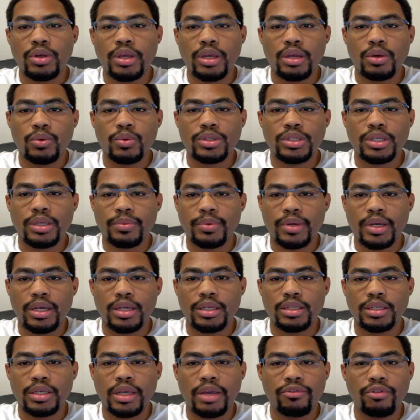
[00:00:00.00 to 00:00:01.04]
hey, what's up
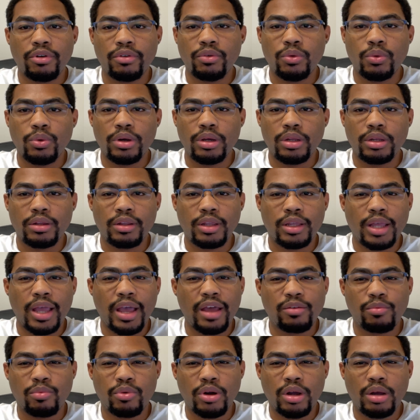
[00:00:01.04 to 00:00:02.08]
guys? Have you ever
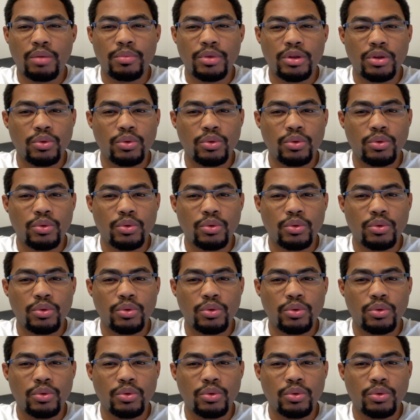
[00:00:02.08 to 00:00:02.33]
had a problem